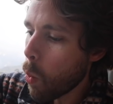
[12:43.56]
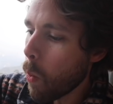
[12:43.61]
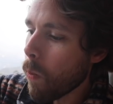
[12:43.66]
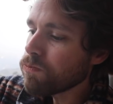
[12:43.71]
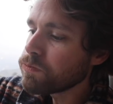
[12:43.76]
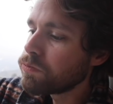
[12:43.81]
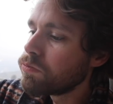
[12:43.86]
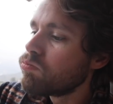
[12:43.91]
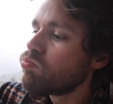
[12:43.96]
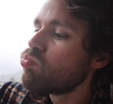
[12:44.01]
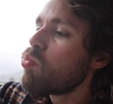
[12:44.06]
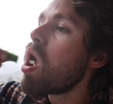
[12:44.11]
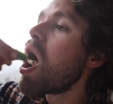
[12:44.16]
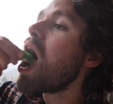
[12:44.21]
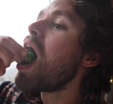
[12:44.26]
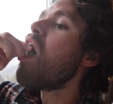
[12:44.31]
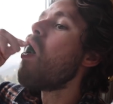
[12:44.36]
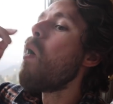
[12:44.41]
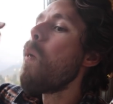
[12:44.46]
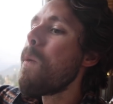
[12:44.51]
more
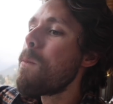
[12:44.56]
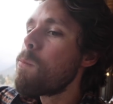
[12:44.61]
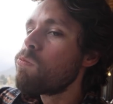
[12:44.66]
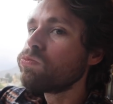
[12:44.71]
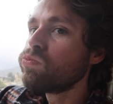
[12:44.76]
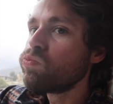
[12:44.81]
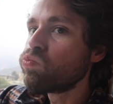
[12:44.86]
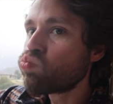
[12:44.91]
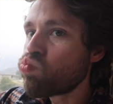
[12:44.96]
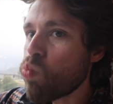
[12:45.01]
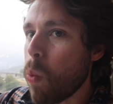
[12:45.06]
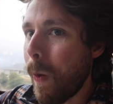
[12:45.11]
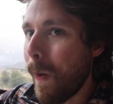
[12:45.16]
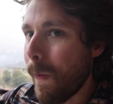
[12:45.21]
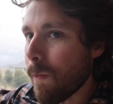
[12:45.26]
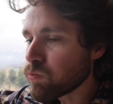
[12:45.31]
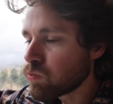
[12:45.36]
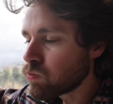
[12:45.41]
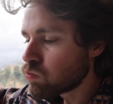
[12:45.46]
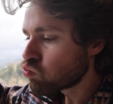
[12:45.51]
delicate, soft
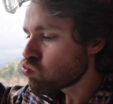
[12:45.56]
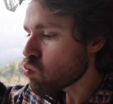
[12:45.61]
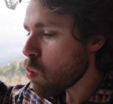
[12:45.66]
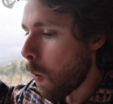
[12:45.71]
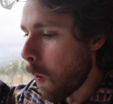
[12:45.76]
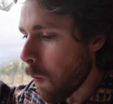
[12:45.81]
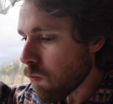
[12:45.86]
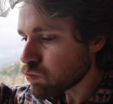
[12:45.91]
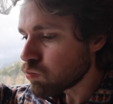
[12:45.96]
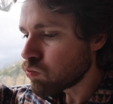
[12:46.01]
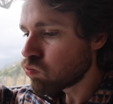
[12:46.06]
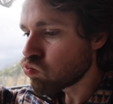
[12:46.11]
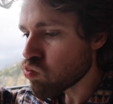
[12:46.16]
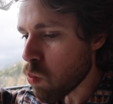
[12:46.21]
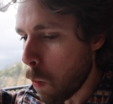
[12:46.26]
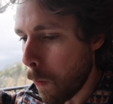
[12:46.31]
texture than that right